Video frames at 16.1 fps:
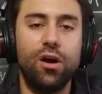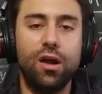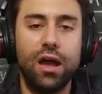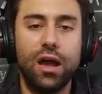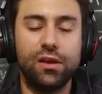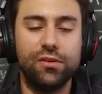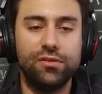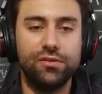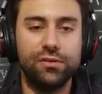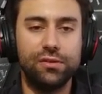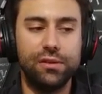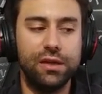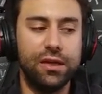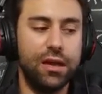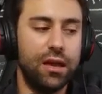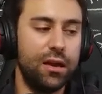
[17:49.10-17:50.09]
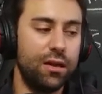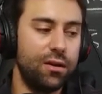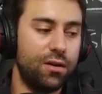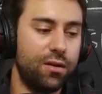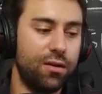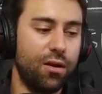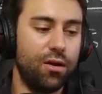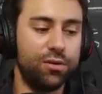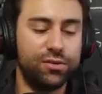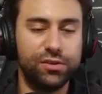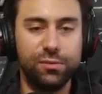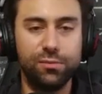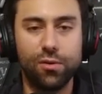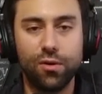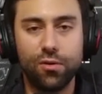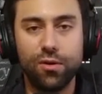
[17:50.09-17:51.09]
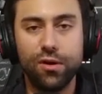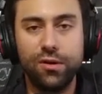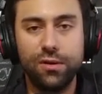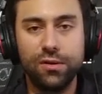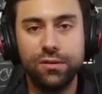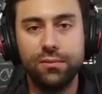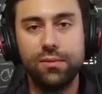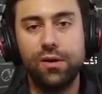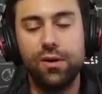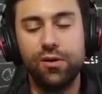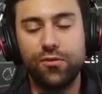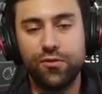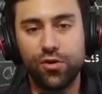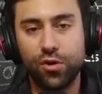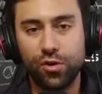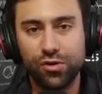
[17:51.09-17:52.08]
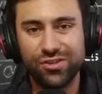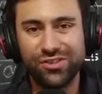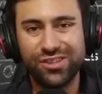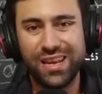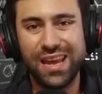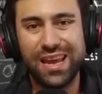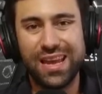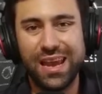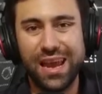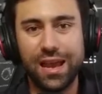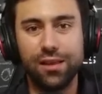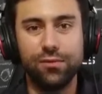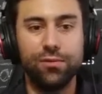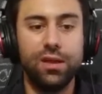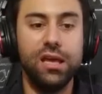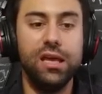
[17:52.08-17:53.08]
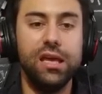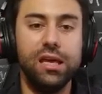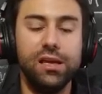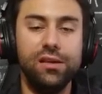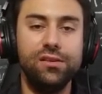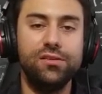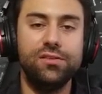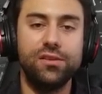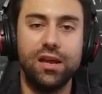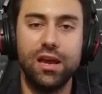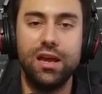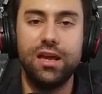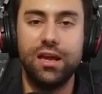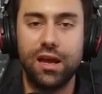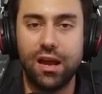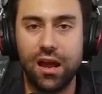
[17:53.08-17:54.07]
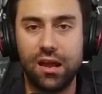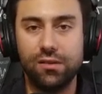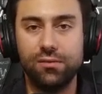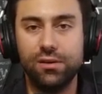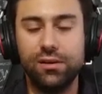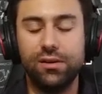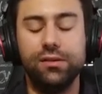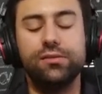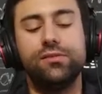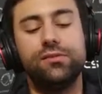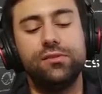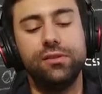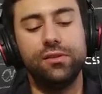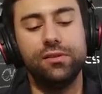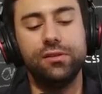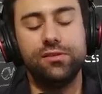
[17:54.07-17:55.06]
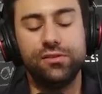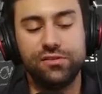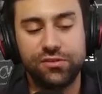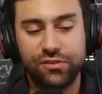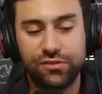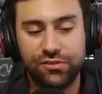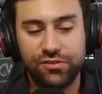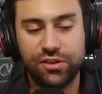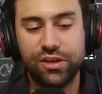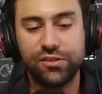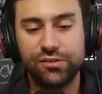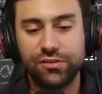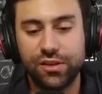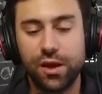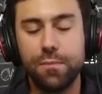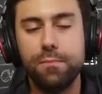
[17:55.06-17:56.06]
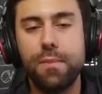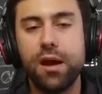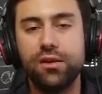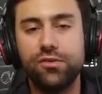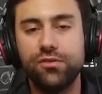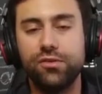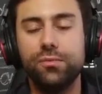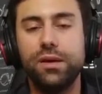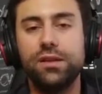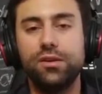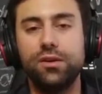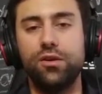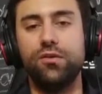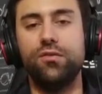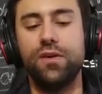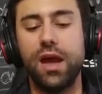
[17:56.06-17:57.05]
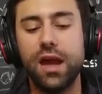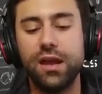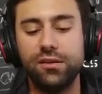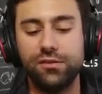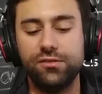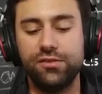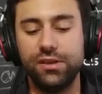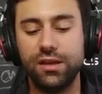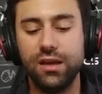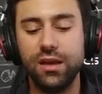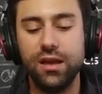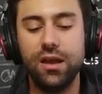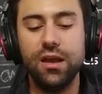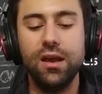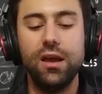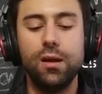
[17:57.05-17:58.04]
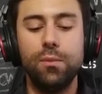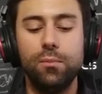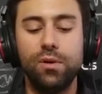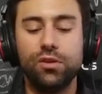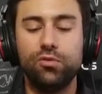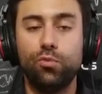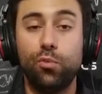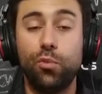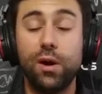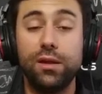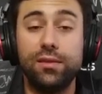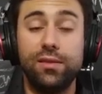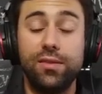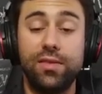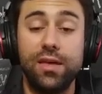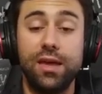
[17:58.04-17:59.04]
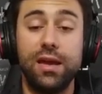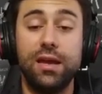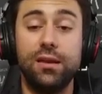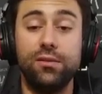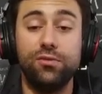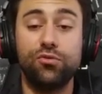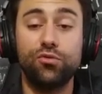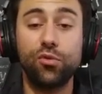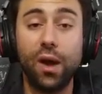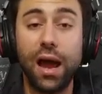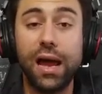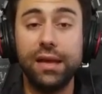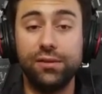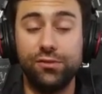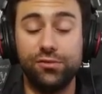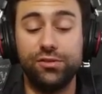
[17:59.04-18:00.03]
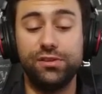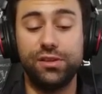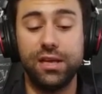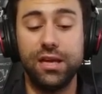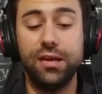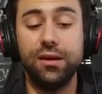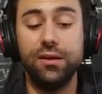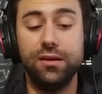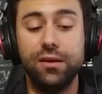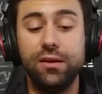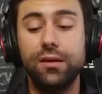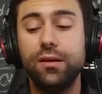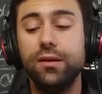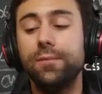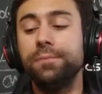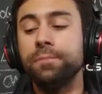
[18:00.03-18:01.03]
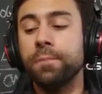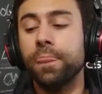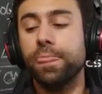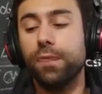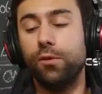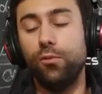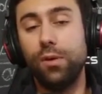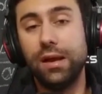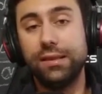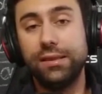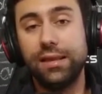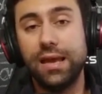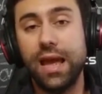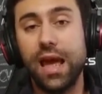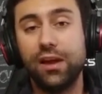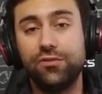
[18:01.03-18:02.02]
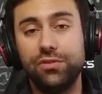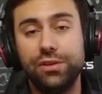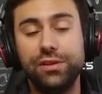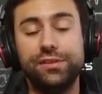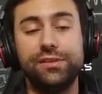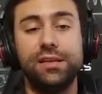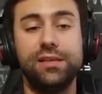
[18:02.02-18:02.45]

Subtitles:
actually an oxymoron. Of course, a calorie is a calorie. It's just a measurement of energy. But what they try to say when they actually say